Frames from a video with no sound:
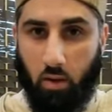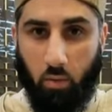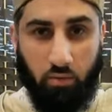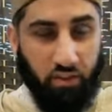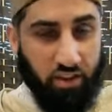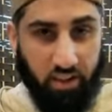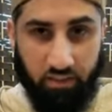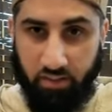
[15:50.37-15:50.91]

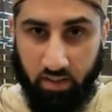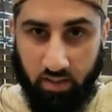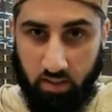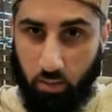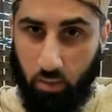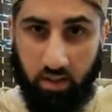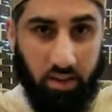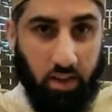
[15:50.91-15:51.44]
forgiveness.
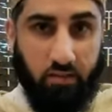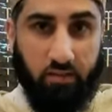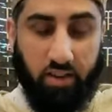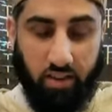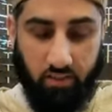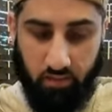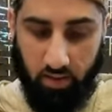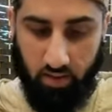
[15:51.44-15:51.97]
We will attain
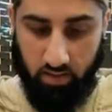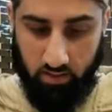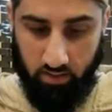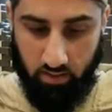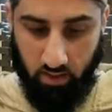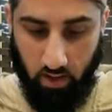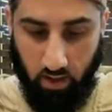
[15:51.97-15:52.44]
forgiveness